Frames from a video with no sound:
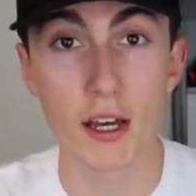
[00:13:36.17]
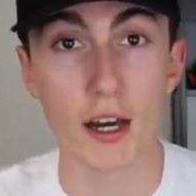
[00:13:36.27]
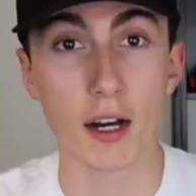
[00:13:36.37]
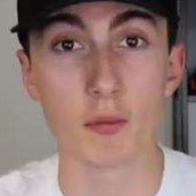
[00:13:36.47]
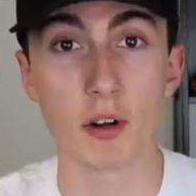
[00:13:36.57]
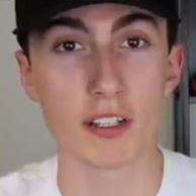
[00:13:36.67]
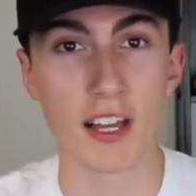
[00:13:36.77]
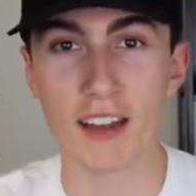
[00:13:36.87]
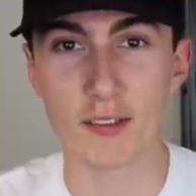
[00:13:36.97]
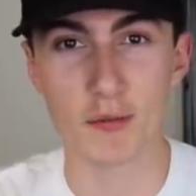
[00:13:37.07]

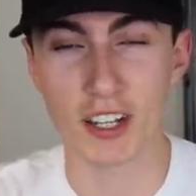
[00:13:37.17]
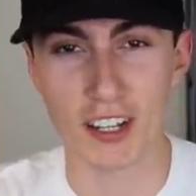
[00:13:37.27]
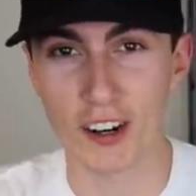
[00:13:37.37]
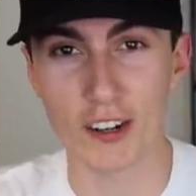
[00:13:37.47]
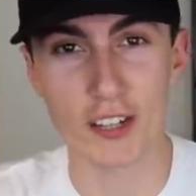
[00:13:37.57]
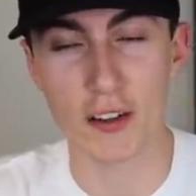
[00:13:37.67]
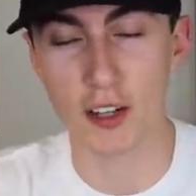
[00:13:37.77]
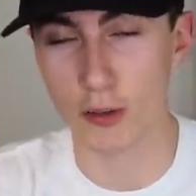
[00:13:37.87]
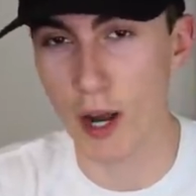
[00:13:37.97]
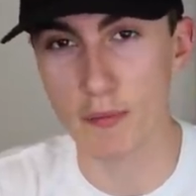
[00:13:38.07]
Aside from the canards
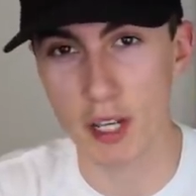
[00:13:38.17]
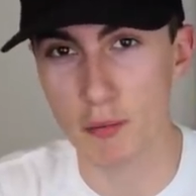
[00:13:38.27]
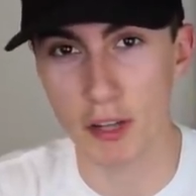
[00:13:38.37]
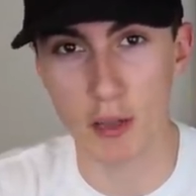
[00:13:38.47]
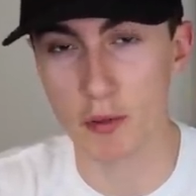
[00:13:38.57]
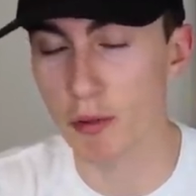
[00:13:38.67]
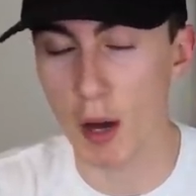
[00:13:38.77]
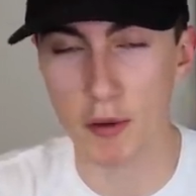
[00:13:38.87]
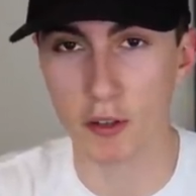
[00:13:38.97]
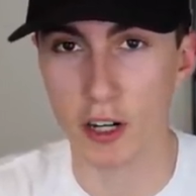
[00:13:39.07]
having crap tape on them and
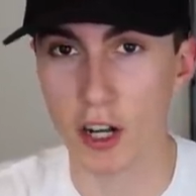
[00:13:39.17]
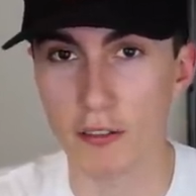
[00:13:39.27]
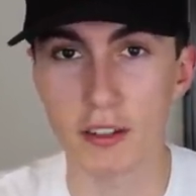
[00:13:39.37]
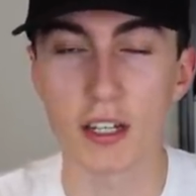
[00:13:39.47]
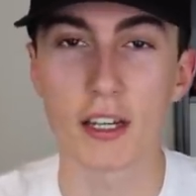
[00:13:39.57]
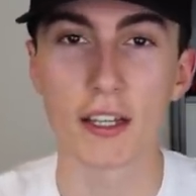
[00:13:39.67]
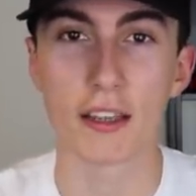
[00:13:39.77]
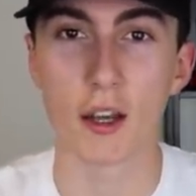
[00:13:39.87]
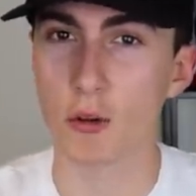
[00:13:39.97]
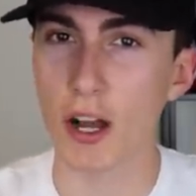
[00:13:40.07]
popping right off,
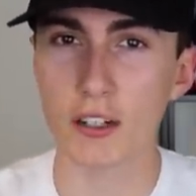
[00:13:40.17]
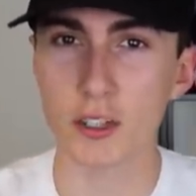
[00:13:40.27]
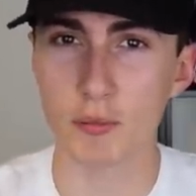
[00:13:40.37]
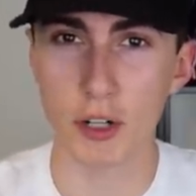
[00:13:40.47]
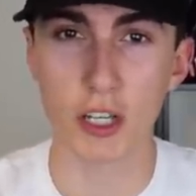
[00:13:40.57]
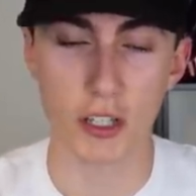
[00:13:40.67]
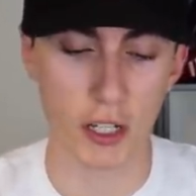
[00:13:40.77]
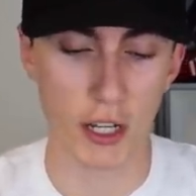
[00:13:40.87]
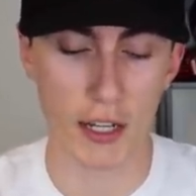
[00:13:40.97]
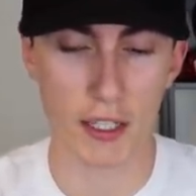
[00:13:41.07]
they were actually pretty
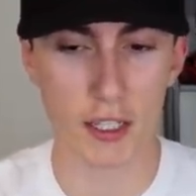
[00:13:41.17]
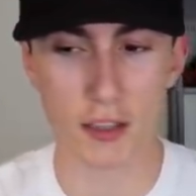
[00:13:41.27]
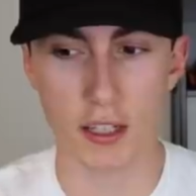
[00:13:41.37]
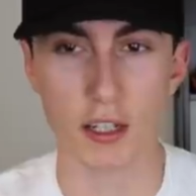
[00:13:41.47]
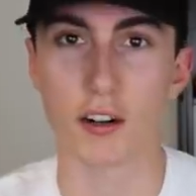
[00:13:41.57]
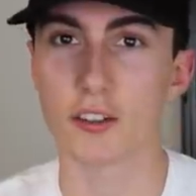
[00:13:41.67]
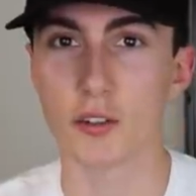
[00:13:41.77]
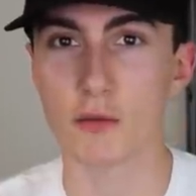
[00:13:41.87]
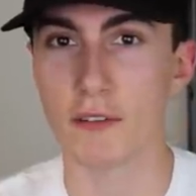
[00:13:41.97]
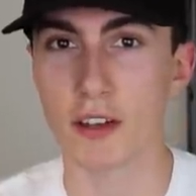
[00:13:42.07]
good. I think the canards are
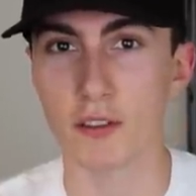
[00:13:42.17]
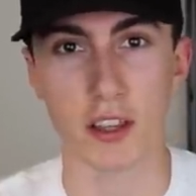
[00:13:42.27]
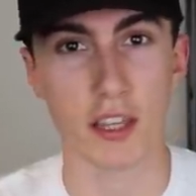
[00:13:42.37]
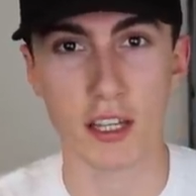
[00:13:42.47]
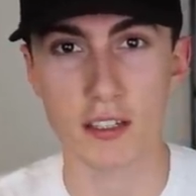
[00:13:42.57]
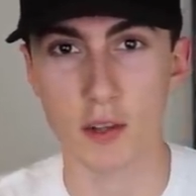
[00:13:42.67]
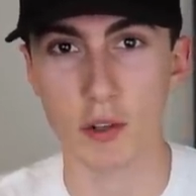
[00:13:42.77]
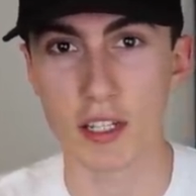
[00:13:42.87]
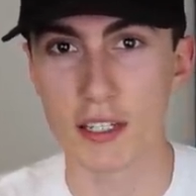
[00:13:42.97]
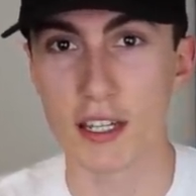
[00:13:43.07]
one of my favorite things that
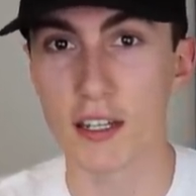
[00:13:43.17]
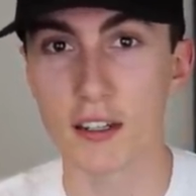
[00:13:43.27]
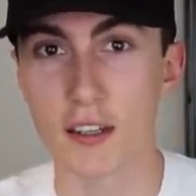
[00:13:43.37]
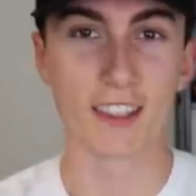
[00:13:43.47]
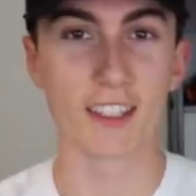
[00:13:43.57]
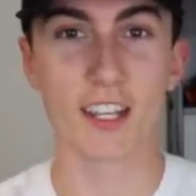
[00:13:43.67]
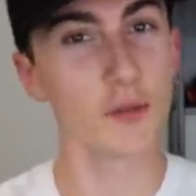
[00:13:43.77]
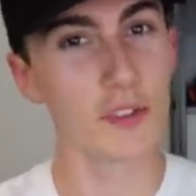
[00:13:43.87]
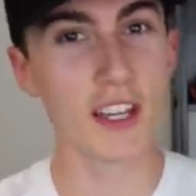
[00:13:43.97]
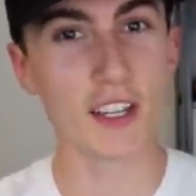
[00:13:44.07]
we did. The tint
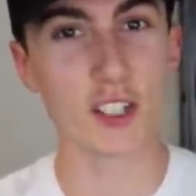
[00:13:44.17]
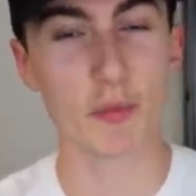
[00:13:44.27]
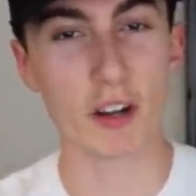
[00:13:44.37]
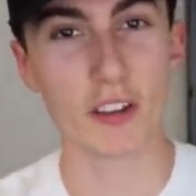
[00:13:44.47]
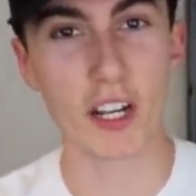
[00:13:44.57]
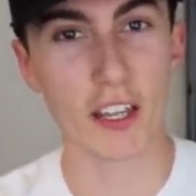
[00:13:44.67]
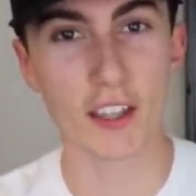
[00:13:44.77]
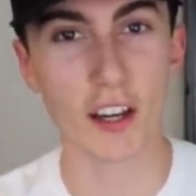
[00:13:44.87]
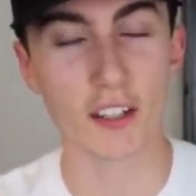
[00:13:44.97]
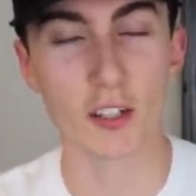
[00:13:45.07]
was actually better than I
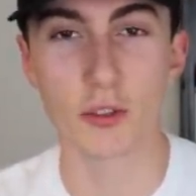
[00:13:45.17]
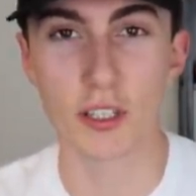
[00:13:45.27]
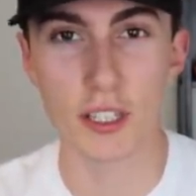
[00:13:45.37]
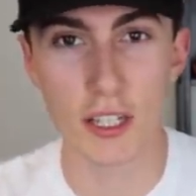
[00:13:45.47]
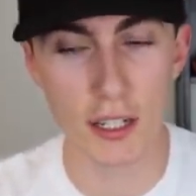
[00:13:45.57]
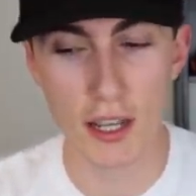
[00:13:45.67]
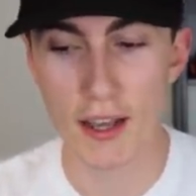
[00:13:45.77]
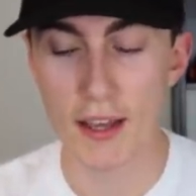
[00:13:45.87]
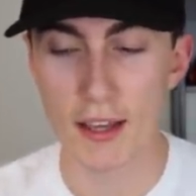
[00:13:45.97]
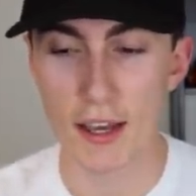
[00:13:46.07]
thought too. The tint,
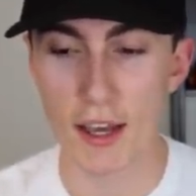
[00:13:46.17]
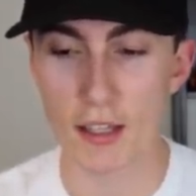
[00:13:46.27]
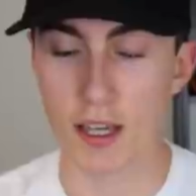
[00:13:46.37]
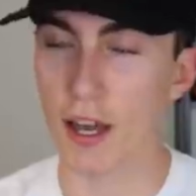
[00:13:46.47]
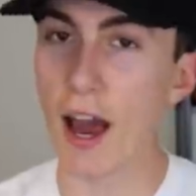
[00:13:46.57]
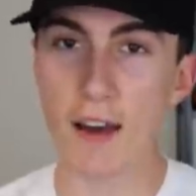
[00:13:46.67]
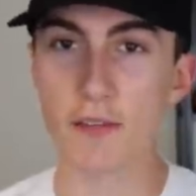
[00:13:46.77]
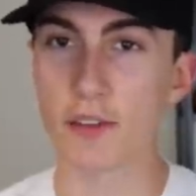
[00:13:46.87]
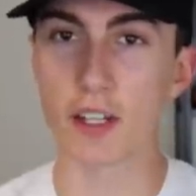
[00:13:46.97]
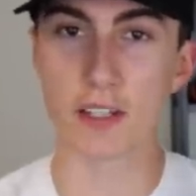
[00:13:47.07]
half
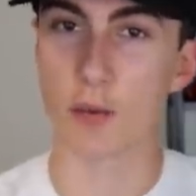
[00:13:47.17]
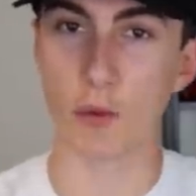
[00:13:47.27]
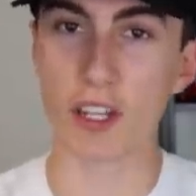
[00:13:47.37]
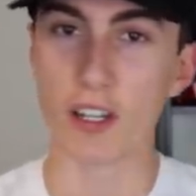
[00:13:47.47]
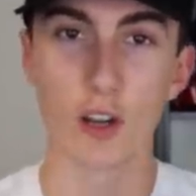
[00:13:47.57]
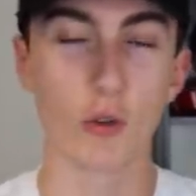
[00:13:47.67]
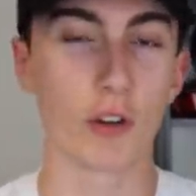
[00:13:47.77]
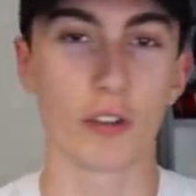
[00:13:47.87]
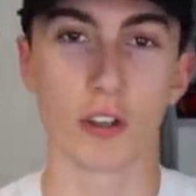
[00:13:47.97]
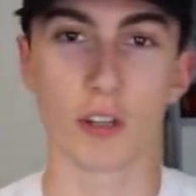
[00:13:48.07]
of it is that we didn't know what we
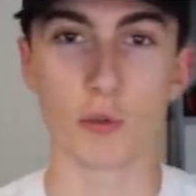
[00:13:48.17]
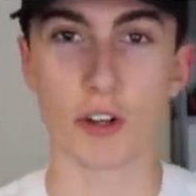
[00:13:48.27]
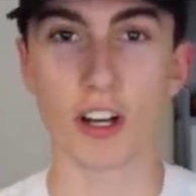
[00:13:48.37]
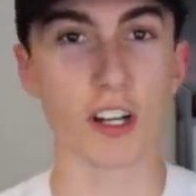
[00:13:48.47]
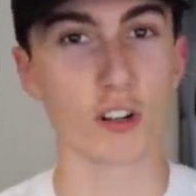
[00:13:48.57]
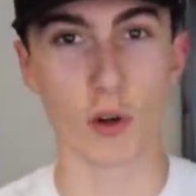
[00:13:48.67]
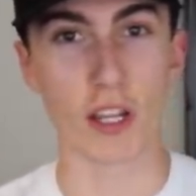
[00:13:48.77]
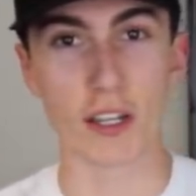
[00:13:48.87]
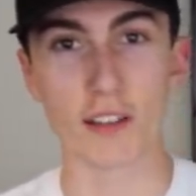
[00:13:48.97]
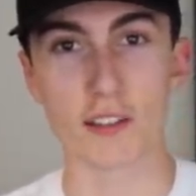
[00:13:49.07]
were doing. We're not
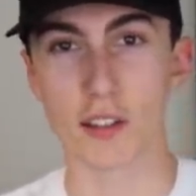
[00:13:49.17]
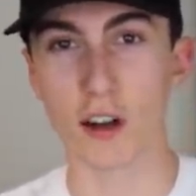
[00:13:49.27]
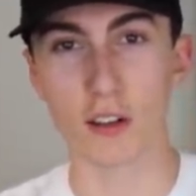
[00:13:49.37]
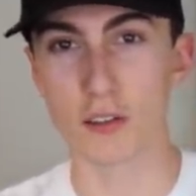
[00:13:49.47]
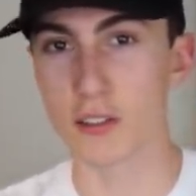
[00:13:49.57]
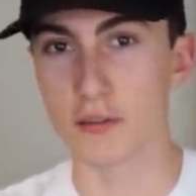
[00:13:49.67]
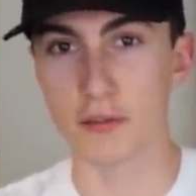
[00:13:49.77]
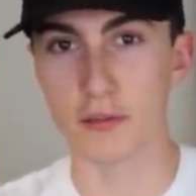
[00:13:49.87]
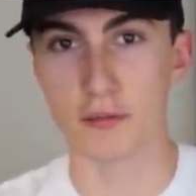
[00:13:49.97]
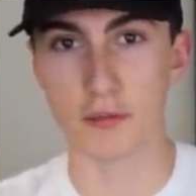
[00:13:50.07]
great installers
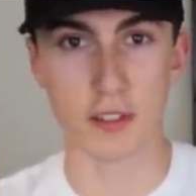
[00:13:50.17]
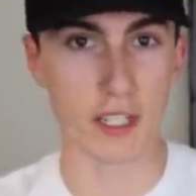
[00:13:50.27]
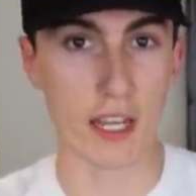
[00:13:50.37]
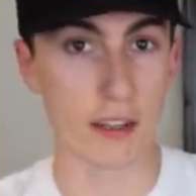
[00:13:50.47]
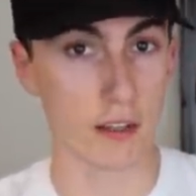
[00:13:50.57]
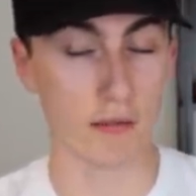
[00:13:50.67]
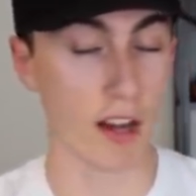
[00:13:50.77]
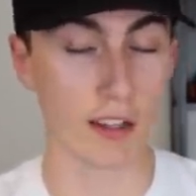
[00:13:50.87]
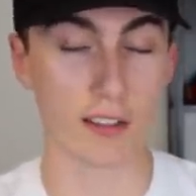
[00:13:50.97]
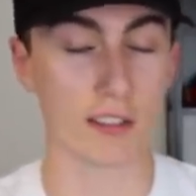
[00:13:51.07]
of tint and
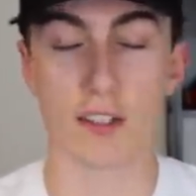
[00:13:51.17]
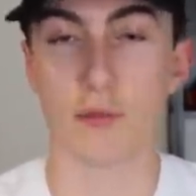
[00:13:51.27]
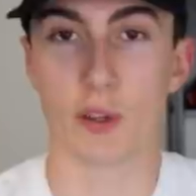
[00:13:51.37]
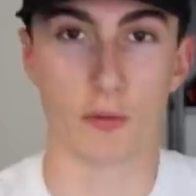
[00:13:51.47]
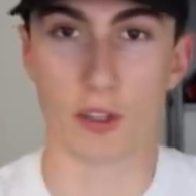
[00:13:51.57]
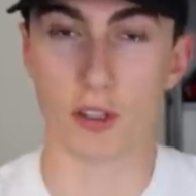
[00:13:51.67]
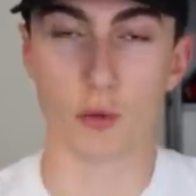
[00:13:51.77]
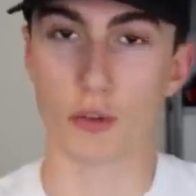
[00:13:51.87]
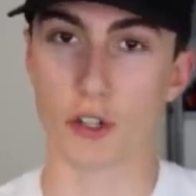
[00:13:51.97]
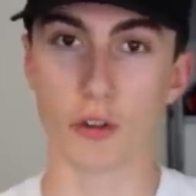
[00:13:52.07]
vinyl and stuff. We don't really know
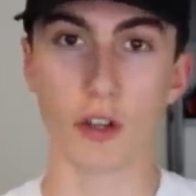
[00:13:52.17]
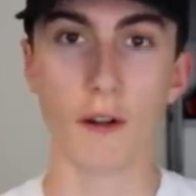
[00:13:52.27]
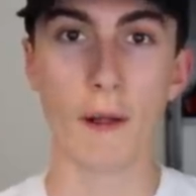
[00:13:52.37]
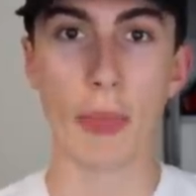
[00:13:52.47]
what we're doing.